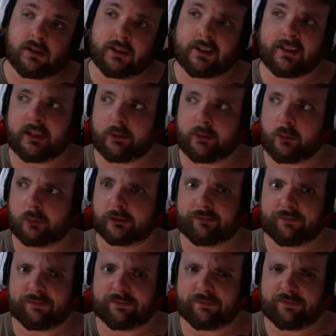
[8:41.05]
I think the other one was a
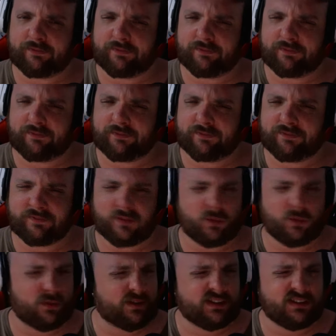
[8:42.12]

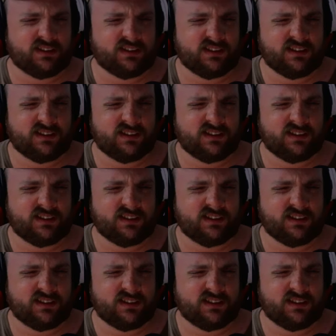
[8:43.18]
4,